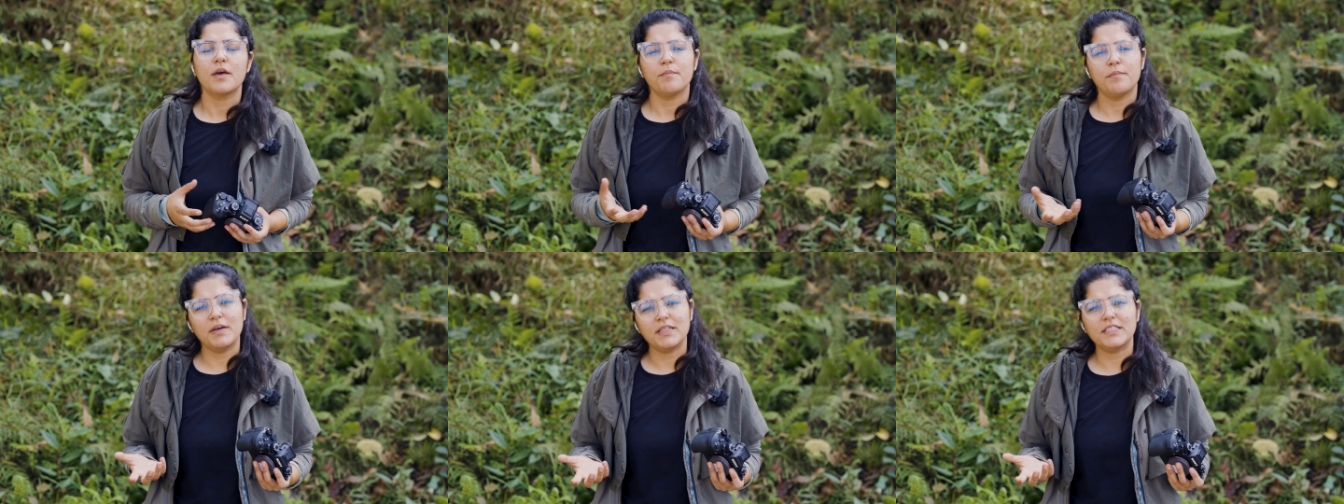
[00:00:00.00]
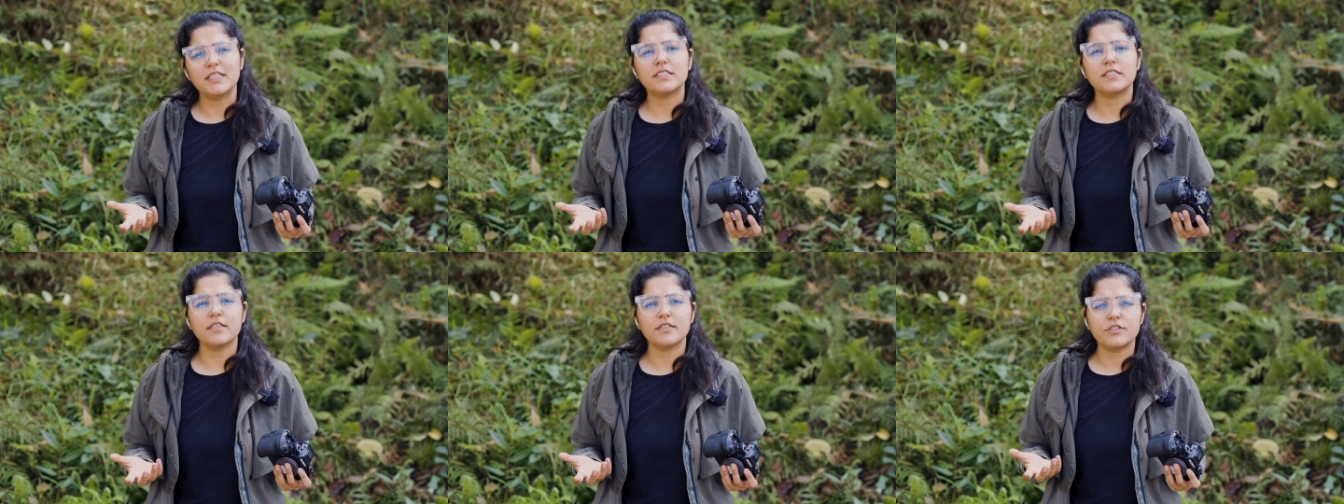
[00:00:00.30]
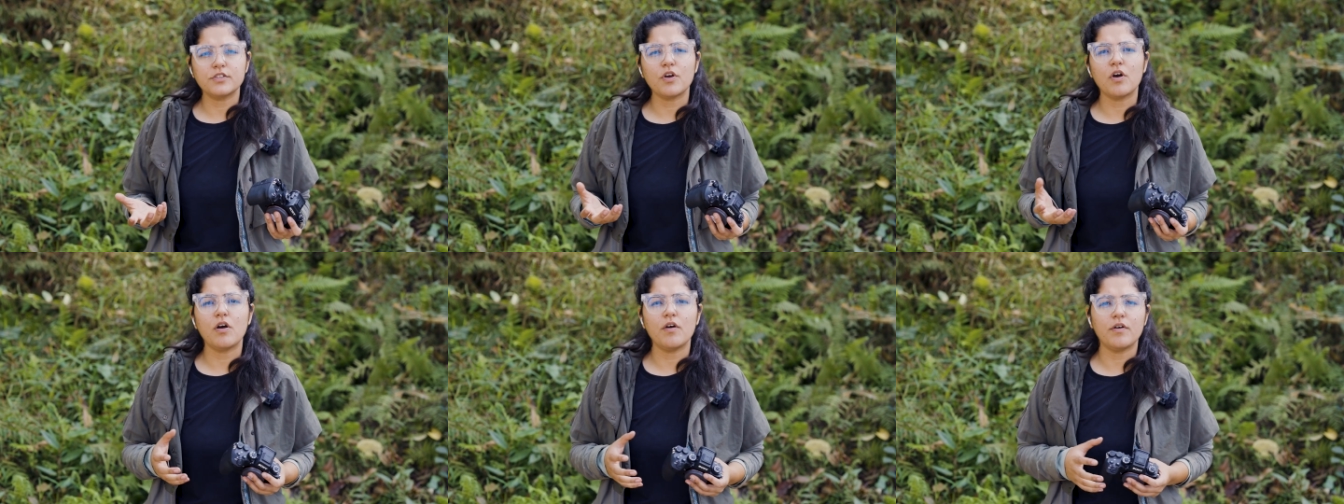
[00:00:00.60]
But this
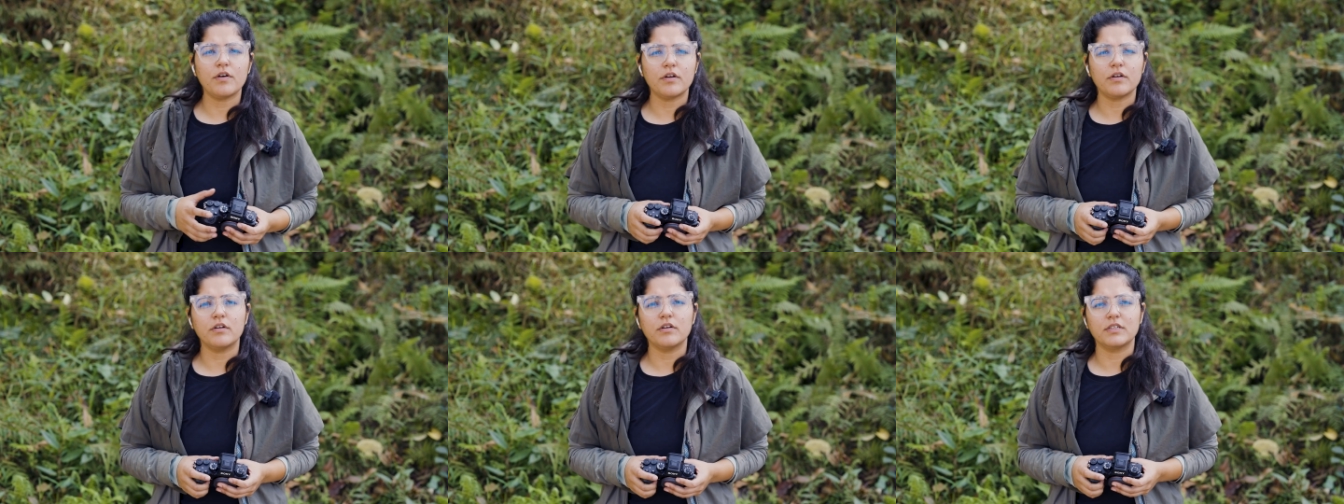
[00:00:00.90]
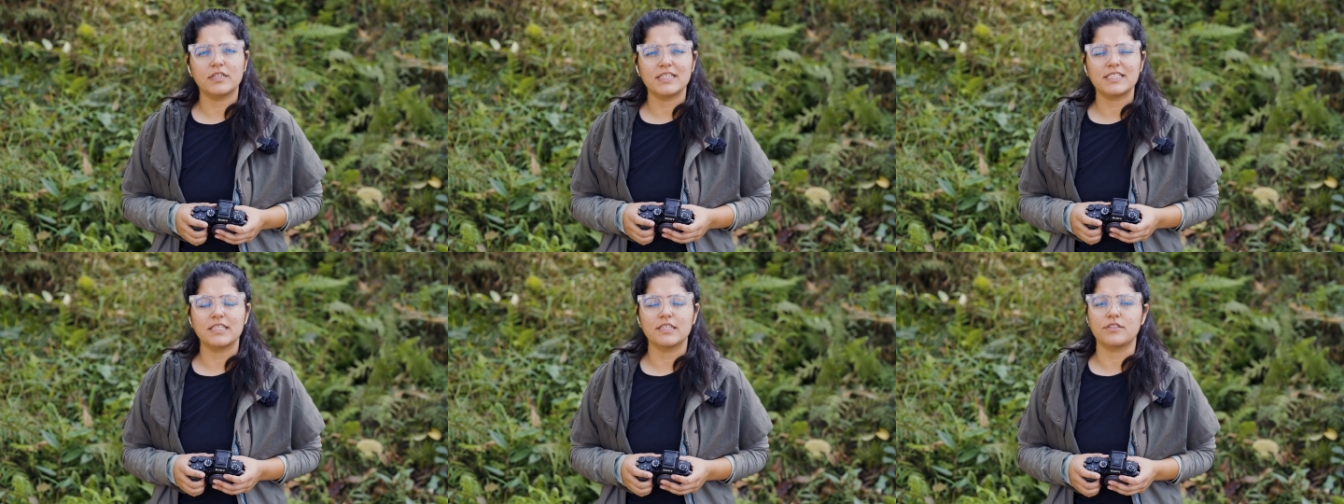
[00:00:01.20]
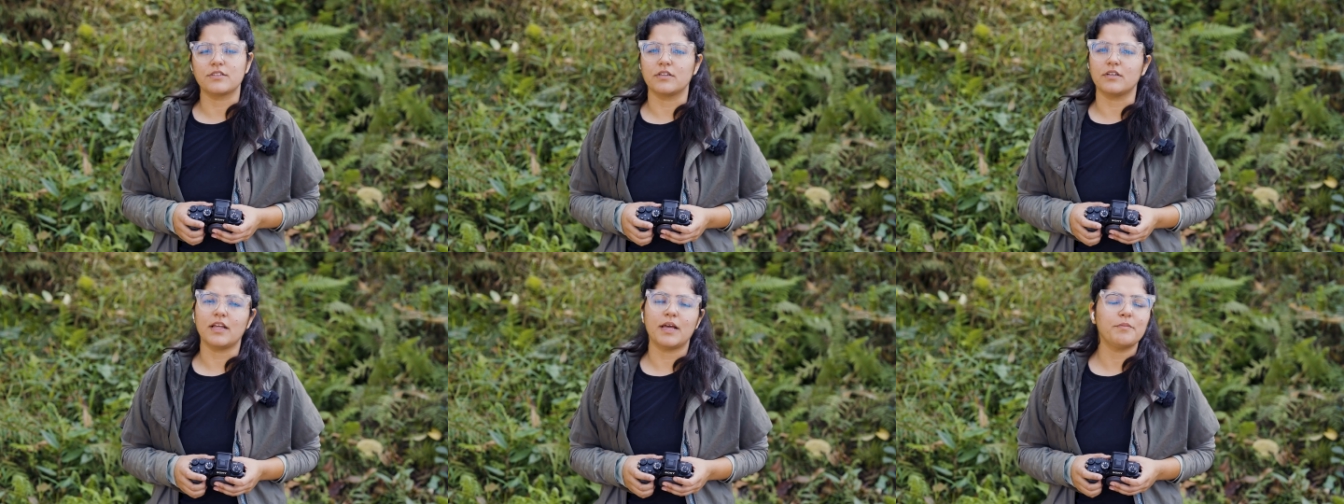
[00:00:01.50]
is your
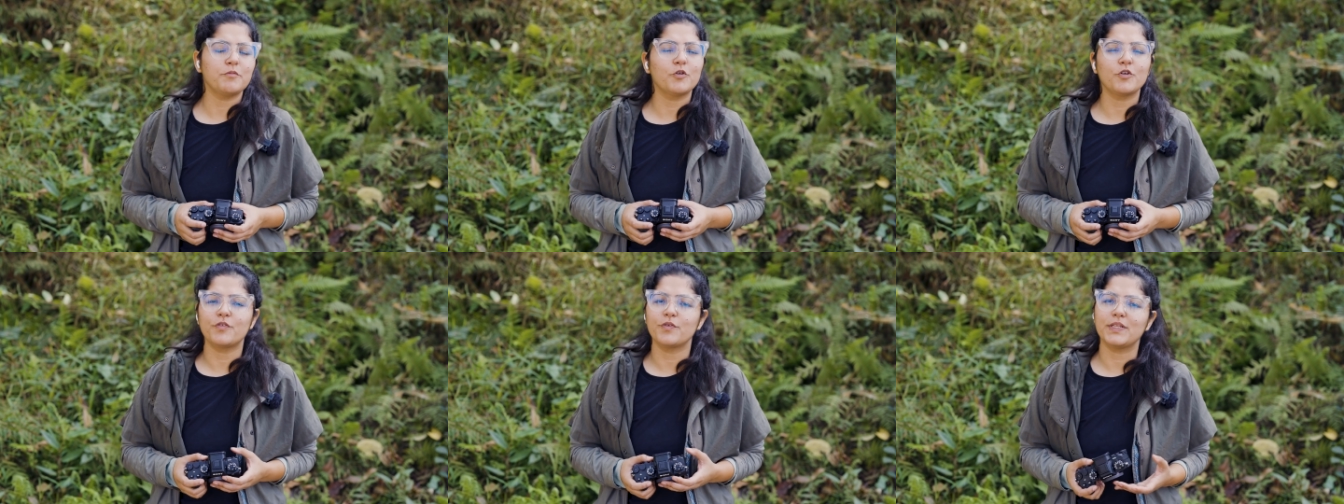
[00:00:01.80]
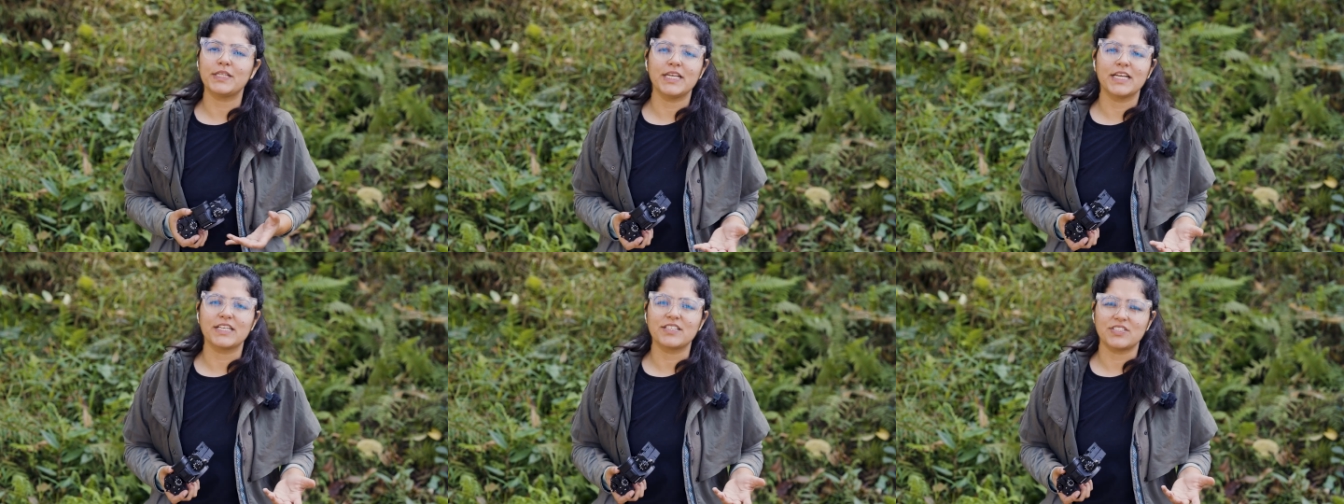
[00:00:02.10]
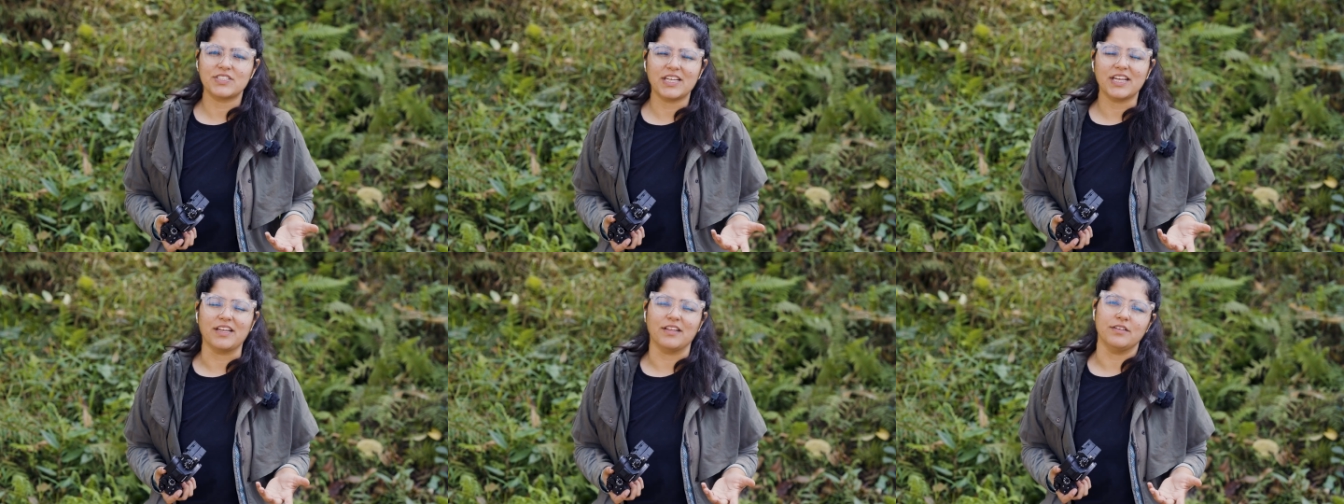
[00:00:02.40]
decision. I'm good with the
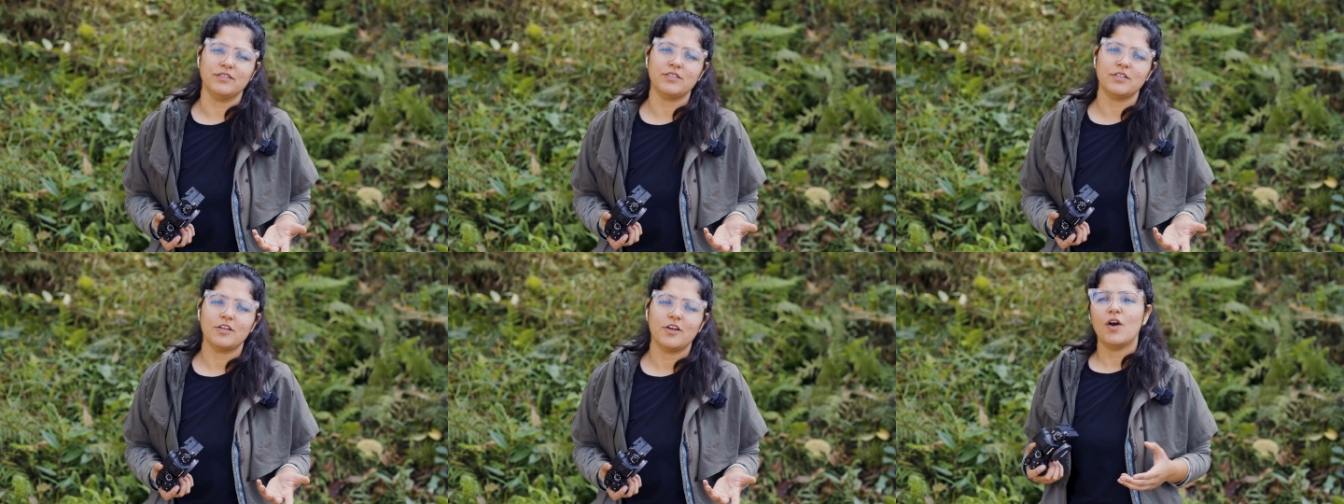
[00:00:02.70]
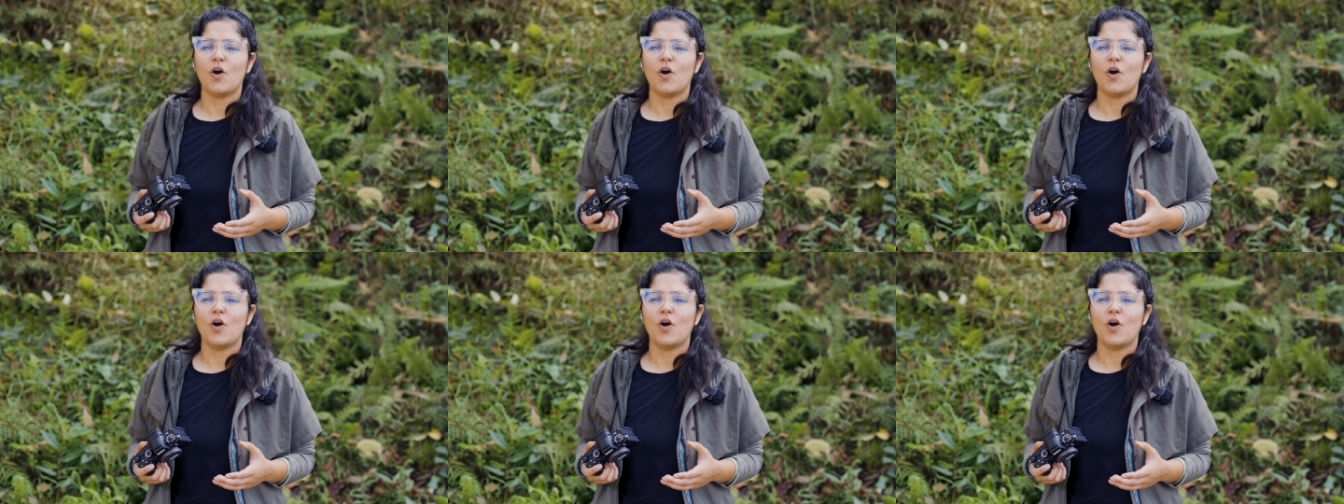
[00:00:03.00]
exchange.